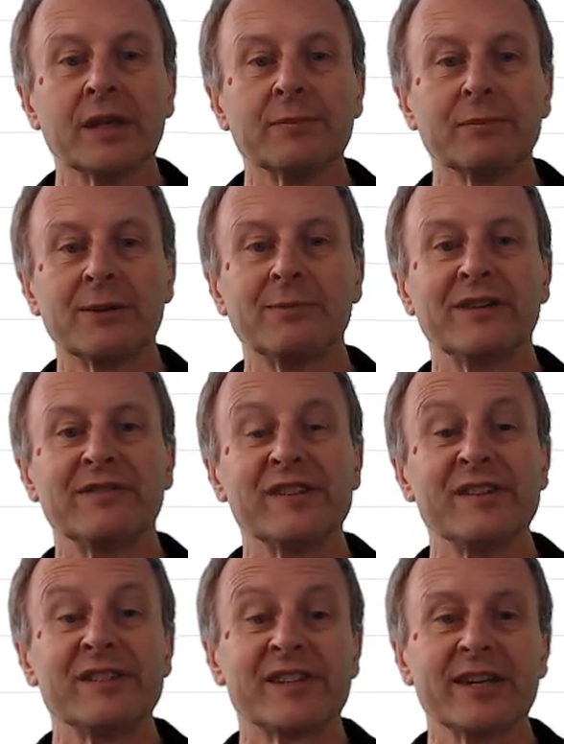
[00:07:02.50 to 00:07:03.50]

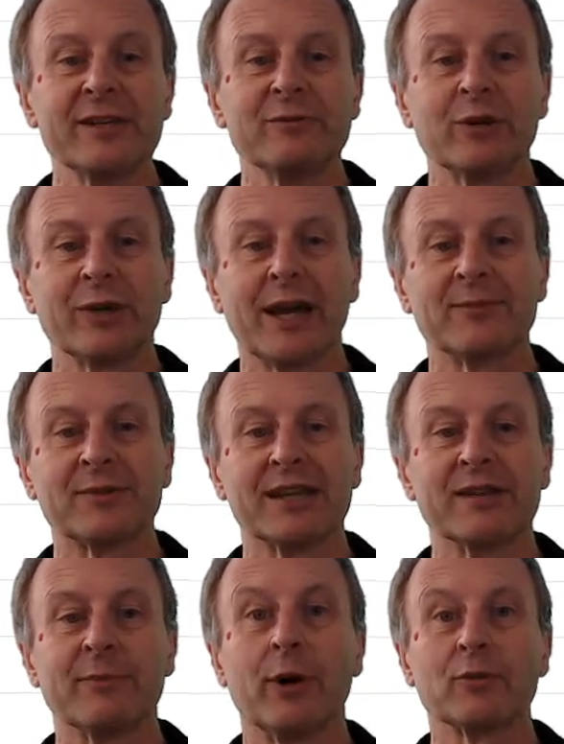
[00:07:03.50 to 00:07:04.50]
PMEVC, where we
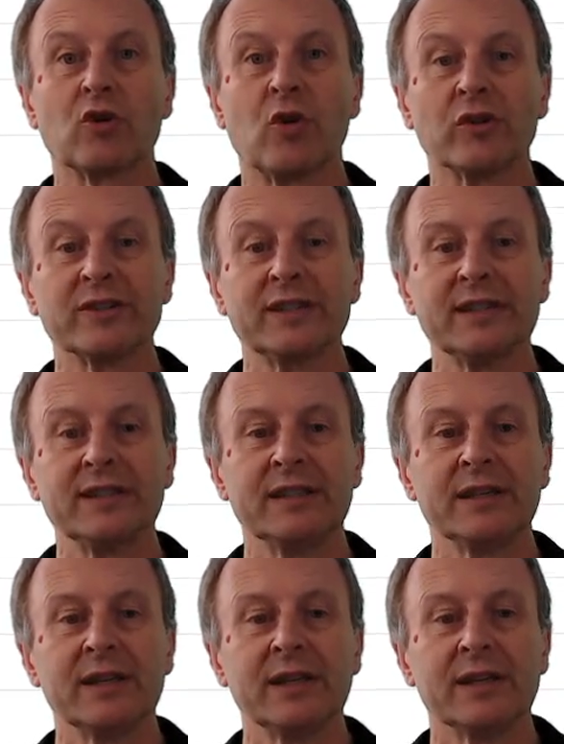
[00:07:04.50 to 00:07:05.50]
update the BOM quantity.
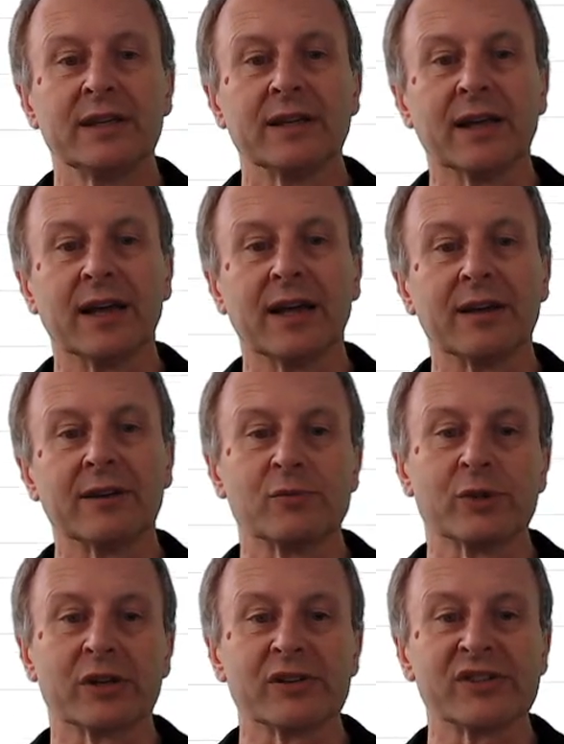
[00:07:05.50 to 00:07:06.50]

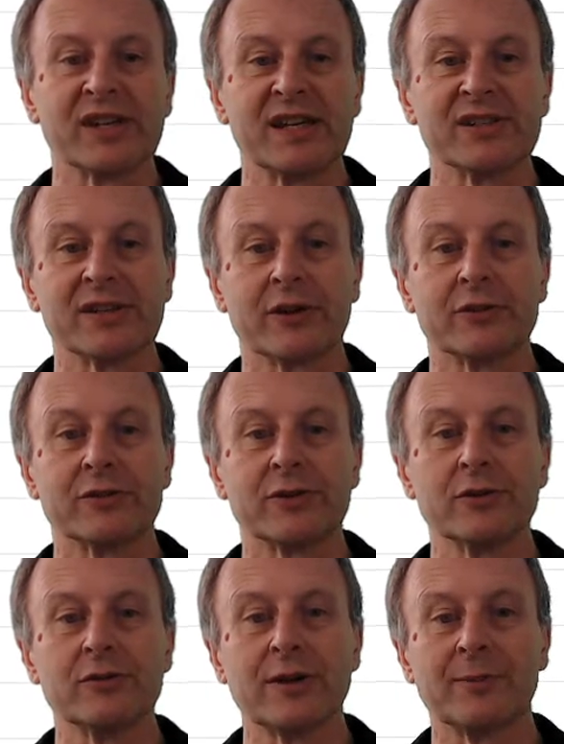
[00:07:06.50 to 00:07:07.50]
We've got
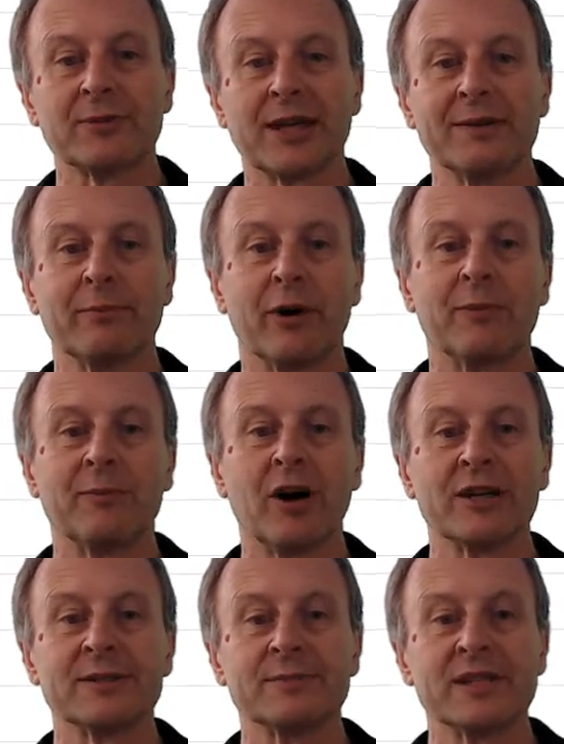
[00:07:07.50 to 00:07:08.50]
CS02, update BOM
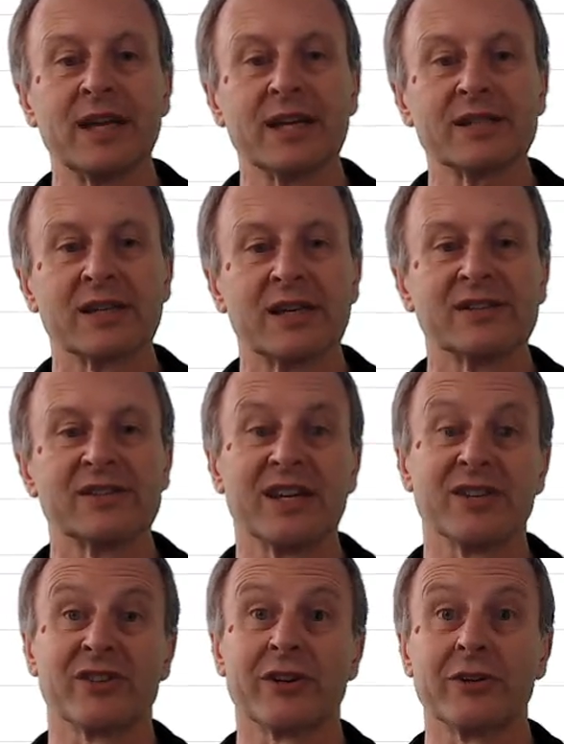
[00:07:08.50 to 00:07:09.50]
item text.
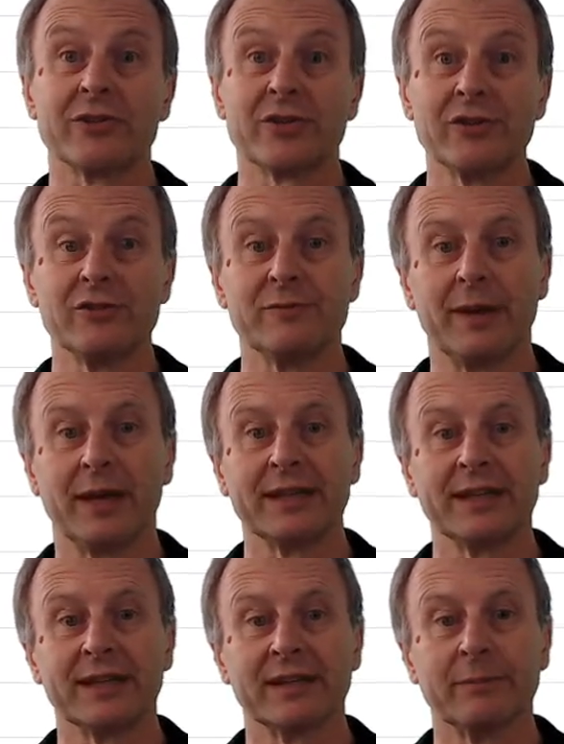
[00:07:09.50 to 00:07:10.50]
CS02,
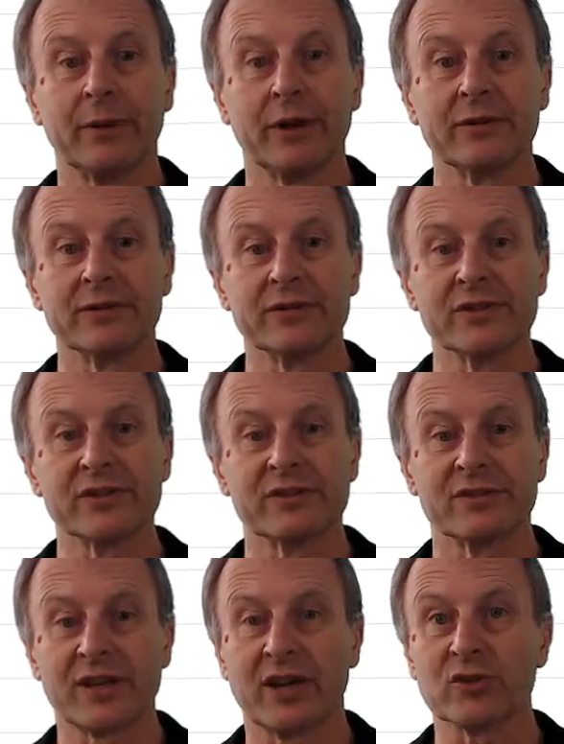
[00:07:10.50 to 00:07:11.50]
making components
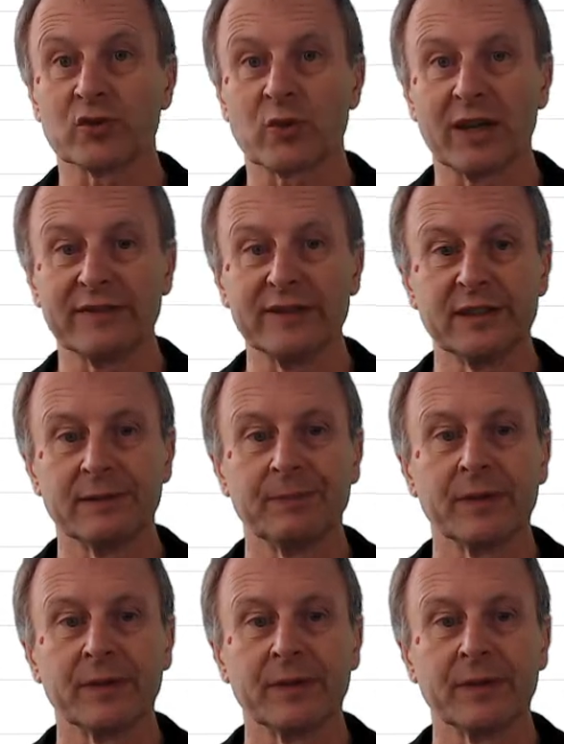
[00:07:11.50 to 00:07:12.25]
sales relevant.